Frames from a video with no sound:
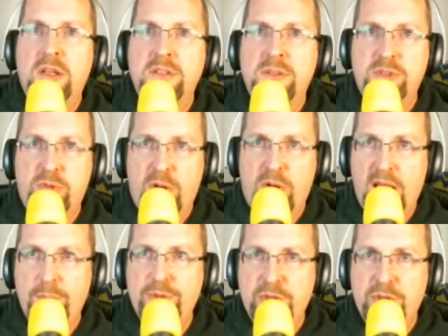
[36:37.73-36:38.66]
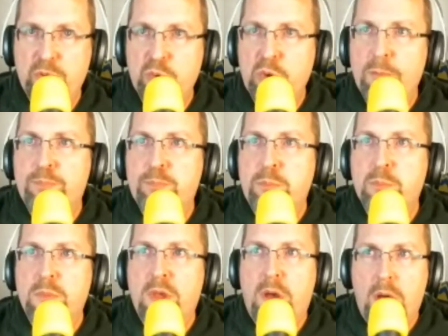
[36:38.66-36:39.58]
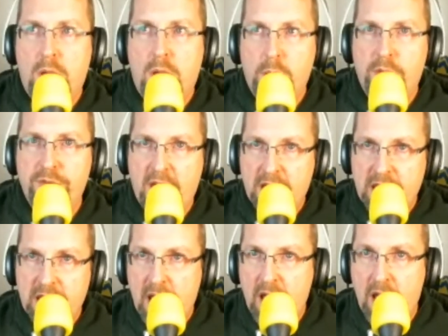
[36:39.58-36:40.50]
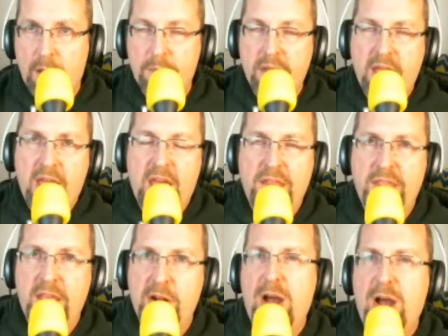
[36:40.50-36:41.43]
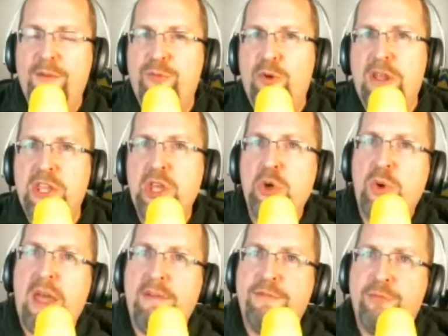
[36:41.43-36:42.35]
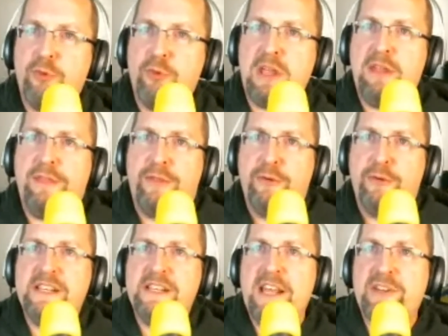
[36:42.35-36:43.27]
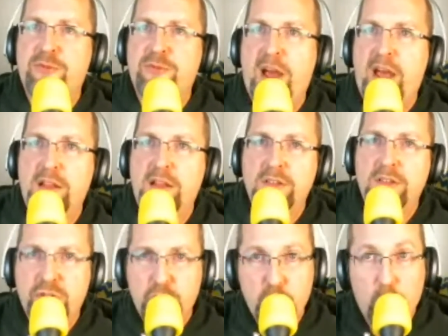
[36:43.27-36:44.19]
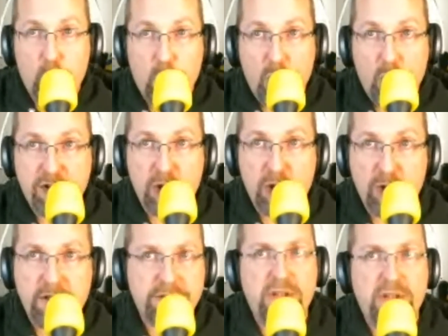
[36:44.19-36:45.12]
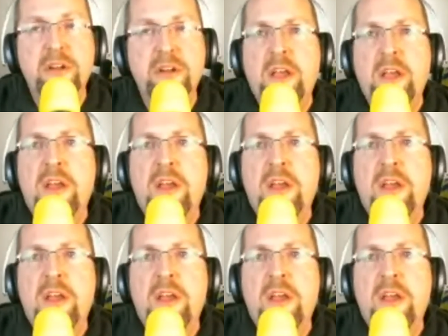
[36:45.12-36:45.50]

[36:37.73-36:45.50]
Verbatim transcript: subscribe to audible.com and they are offering you a free 30-day trial you dear listener